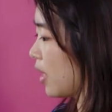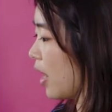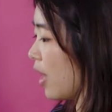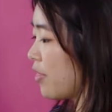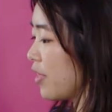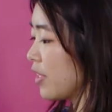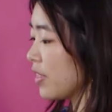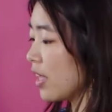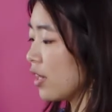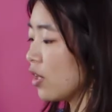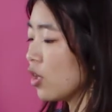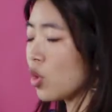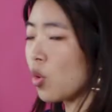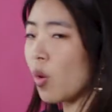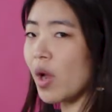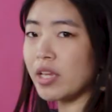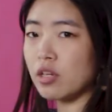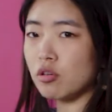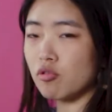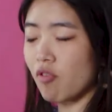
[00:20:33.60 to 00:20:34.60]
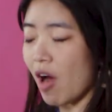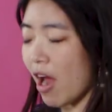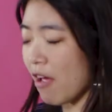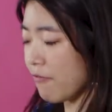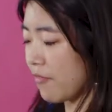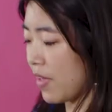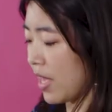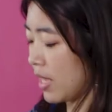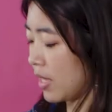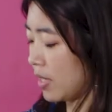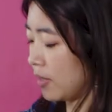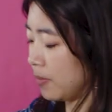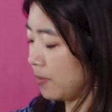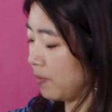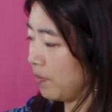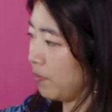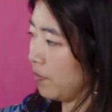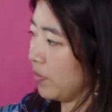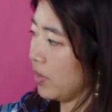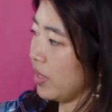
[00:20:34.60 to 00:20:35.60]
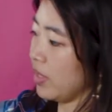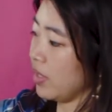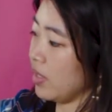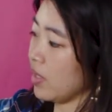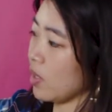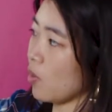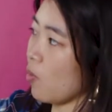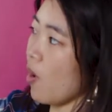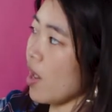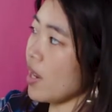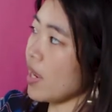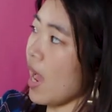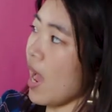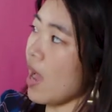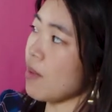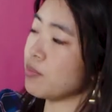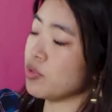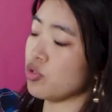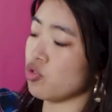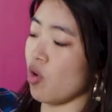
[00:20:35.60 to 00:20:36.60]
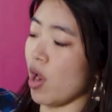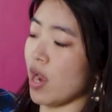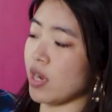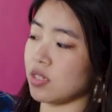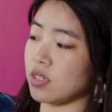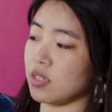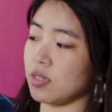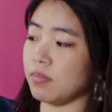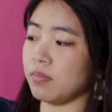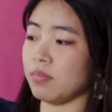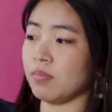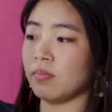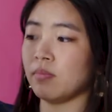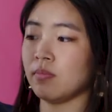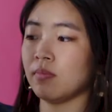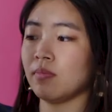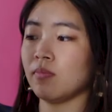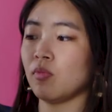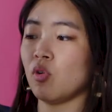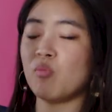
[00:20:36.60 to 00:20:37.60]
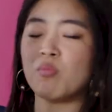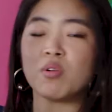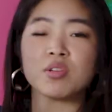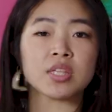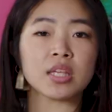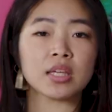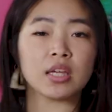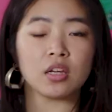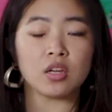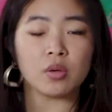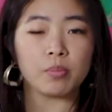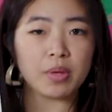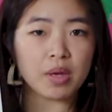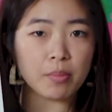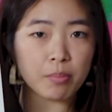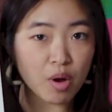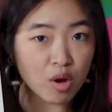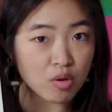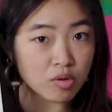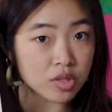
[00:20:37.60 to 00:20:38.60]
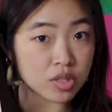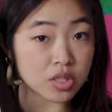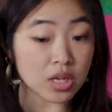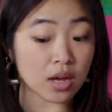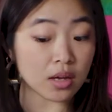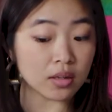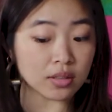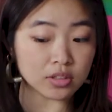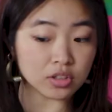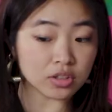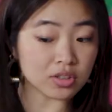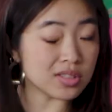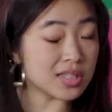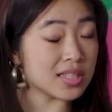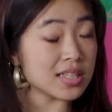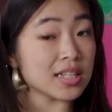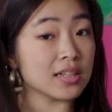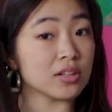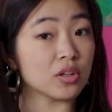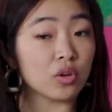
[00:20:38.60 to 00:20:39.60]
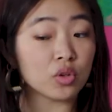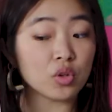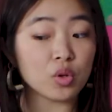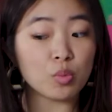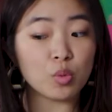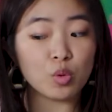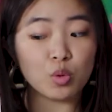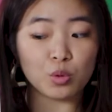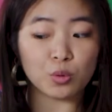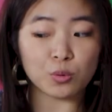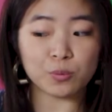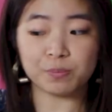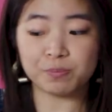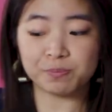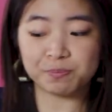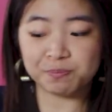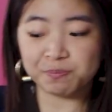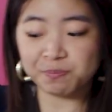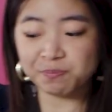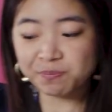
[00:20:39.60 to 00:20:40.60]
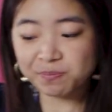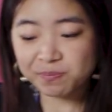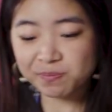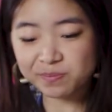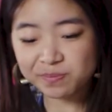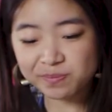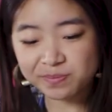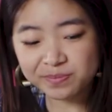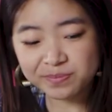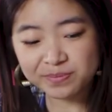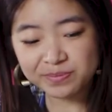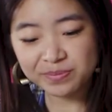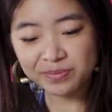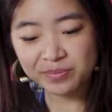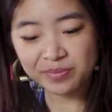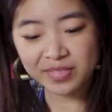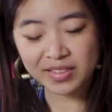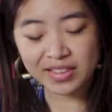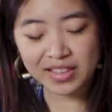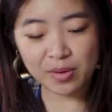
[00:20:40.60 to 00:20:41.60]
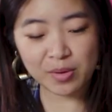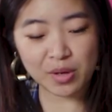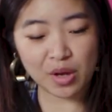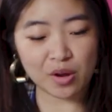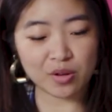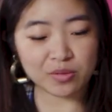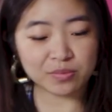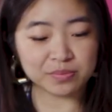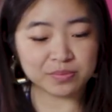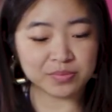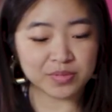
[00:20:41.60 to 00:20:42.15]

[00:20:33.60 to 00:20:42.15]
I think they look quite graphic and quite abstract, almost like it could be a poster and you could stick it on your wall. There we go.